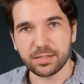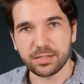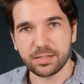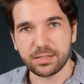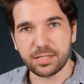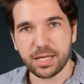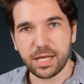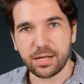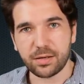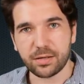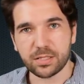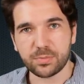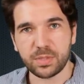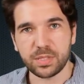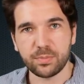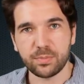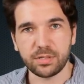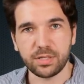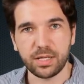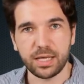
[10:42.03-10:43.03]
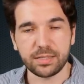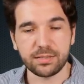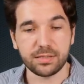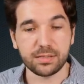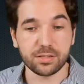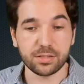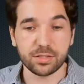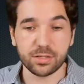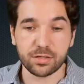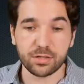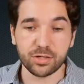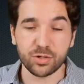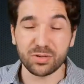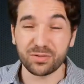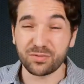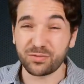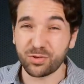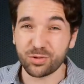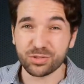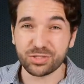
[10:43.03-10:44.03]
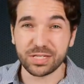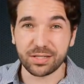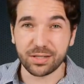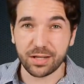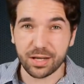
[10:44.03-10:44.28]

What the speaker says: Sanders, people like Nina Turner, who unfortunately